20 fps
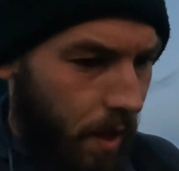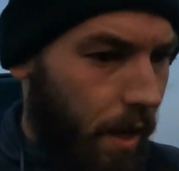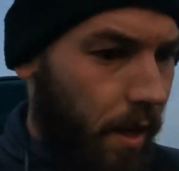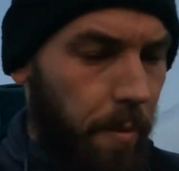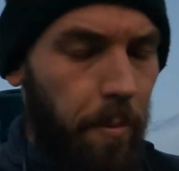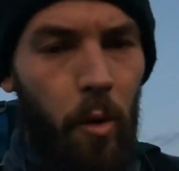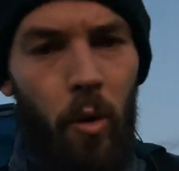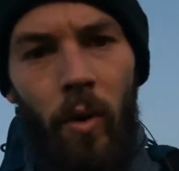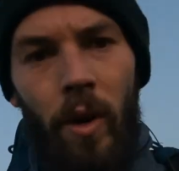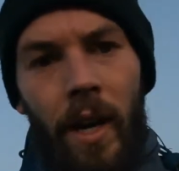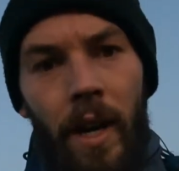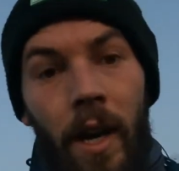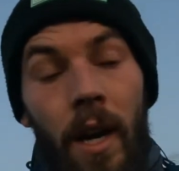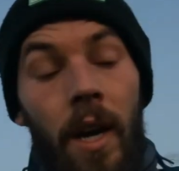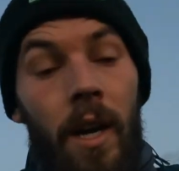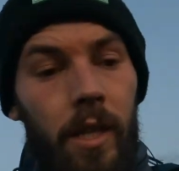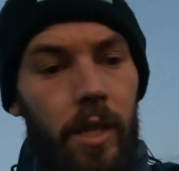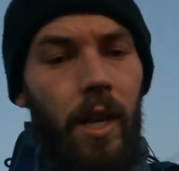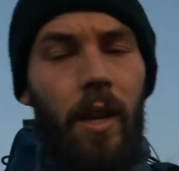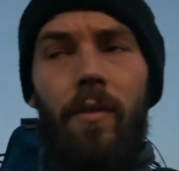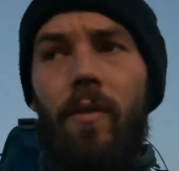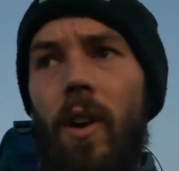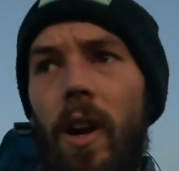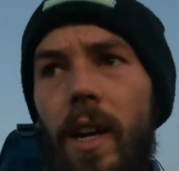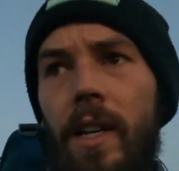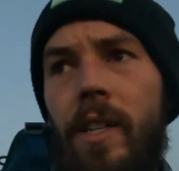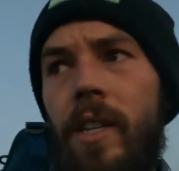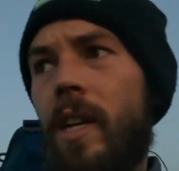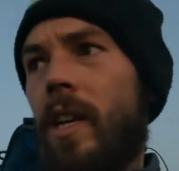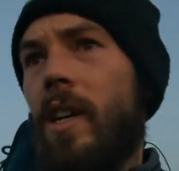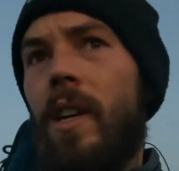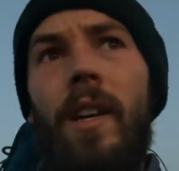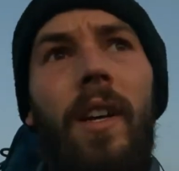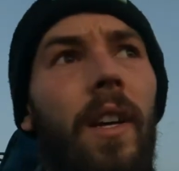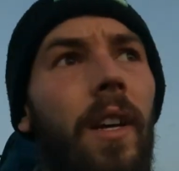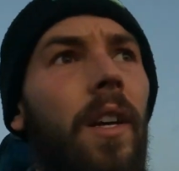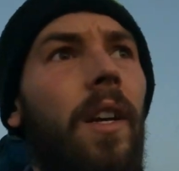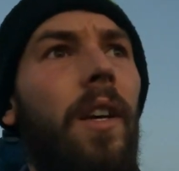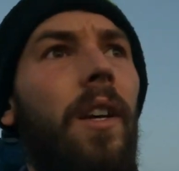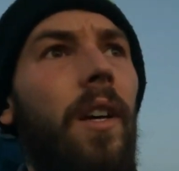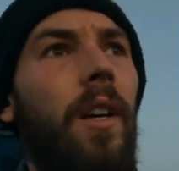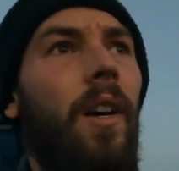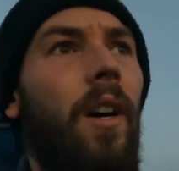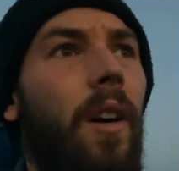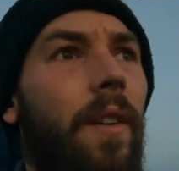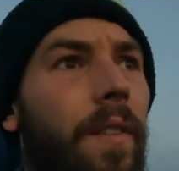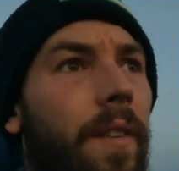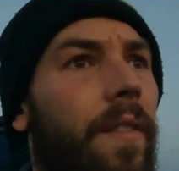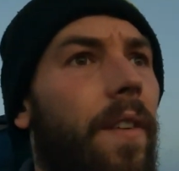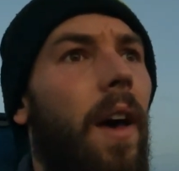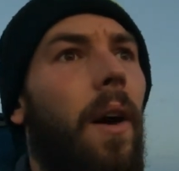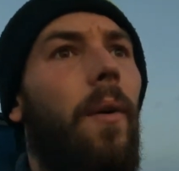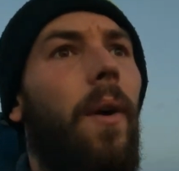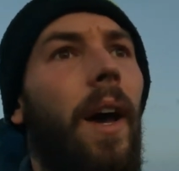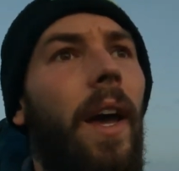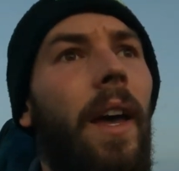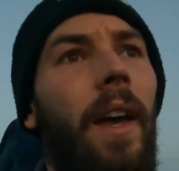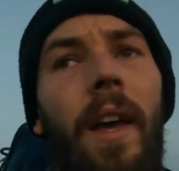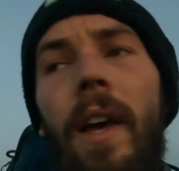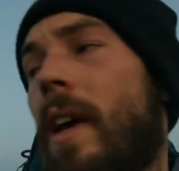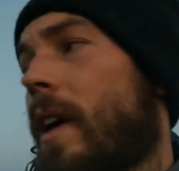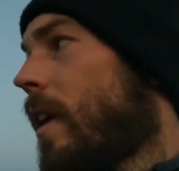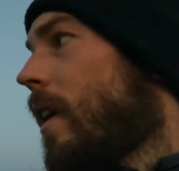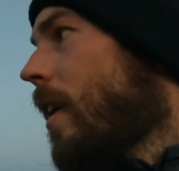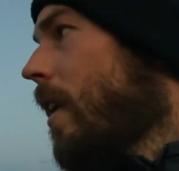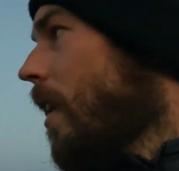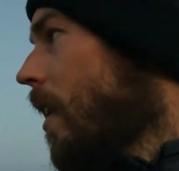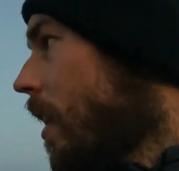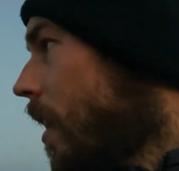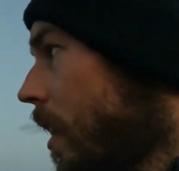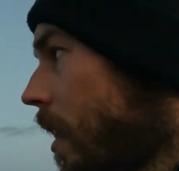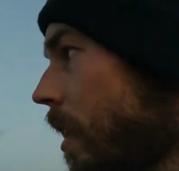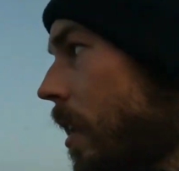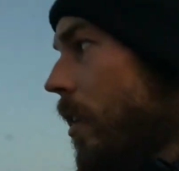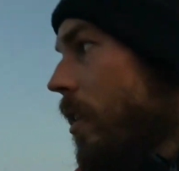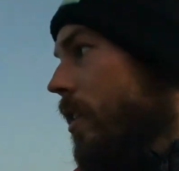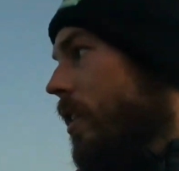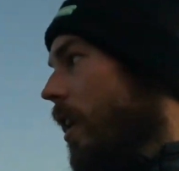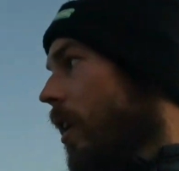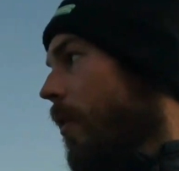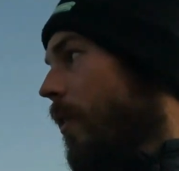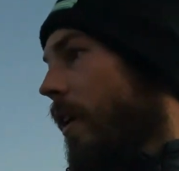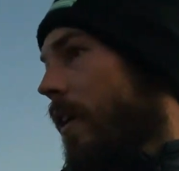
in the morning, sunrise over that way. Looks like